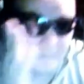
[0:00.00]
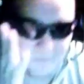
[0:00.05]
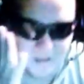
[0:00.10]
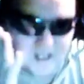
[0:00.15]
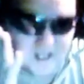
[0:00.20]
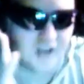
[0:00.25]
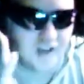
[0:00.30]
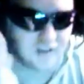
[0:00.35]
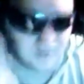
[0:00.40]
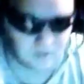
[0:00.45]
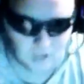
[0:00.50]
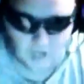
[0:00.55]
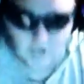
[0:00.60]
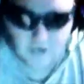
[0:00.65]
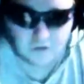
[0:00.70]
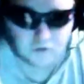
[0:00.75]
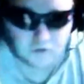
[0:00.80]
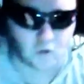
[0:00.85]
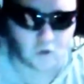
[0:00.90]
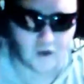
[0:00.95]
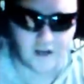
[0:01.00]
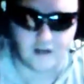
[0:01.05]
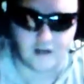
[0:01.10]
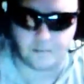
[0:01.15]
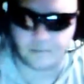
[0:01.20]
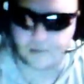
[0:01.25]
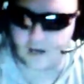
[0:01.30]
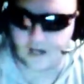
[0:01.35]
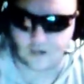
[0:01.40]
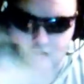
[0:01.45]
Because, dude,
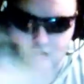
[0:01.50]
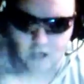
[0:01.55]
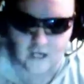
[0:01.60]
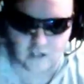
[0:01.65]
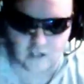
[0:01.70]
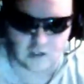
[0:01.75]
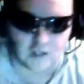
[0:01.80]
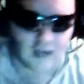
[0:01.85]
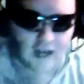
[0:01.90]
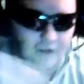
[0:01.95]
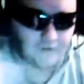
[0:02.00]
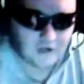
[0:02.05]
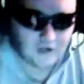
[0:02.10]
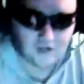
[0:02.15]
in life,